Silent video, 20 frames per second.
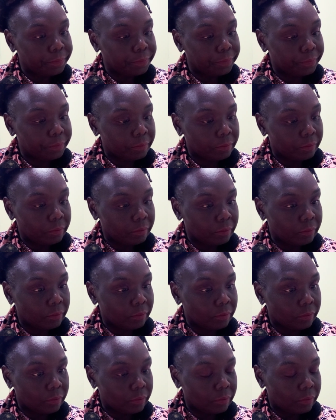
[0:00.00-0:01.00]

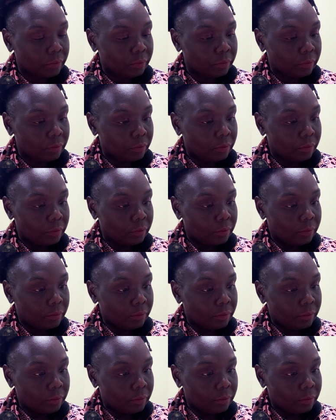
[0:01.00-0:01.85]
Nothing is said.